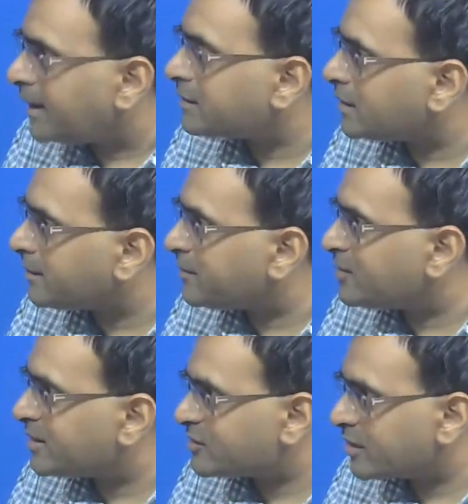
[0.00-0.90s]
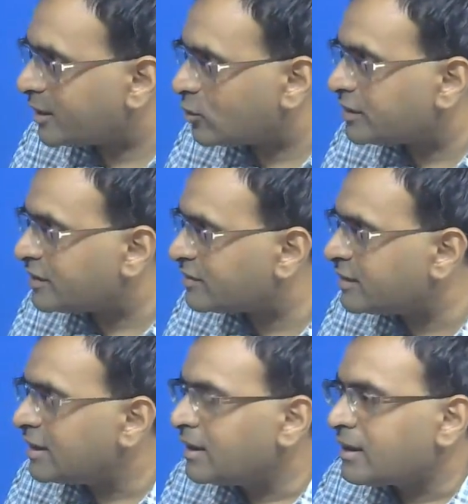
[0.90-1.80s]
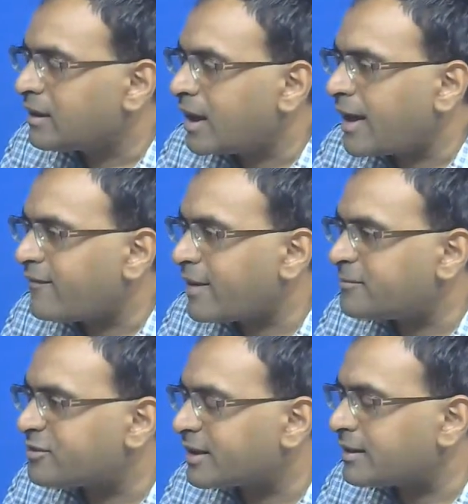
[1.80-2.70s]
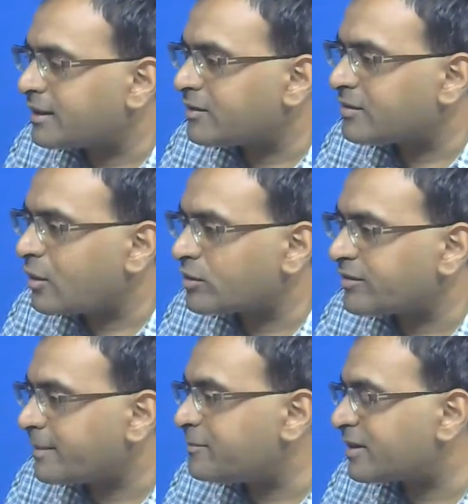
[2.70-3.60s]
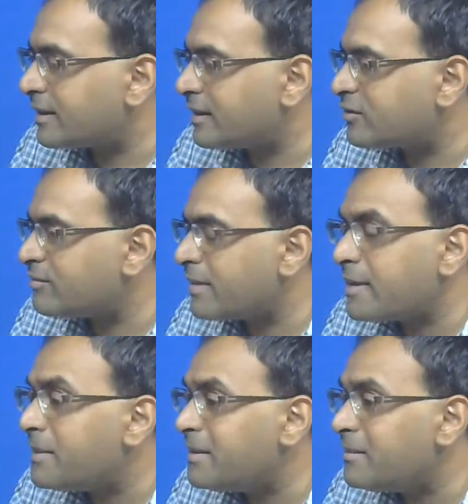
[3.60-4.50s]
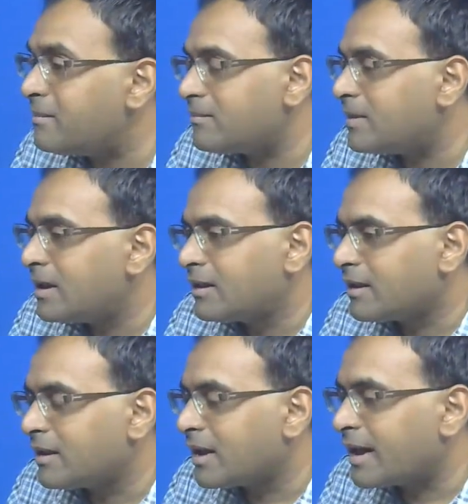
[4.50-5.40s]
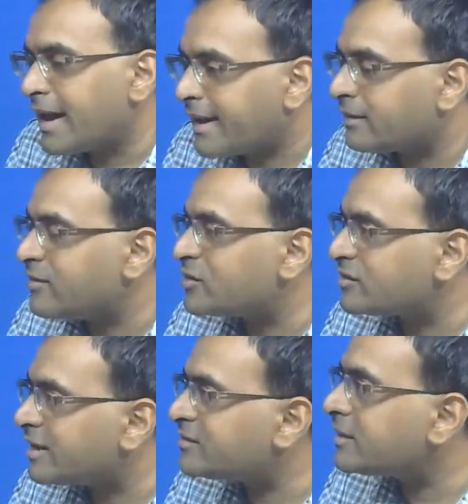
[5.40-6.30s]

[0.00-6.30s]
under the representation. I know I have M signals. Out of M signals, maybe N, which is less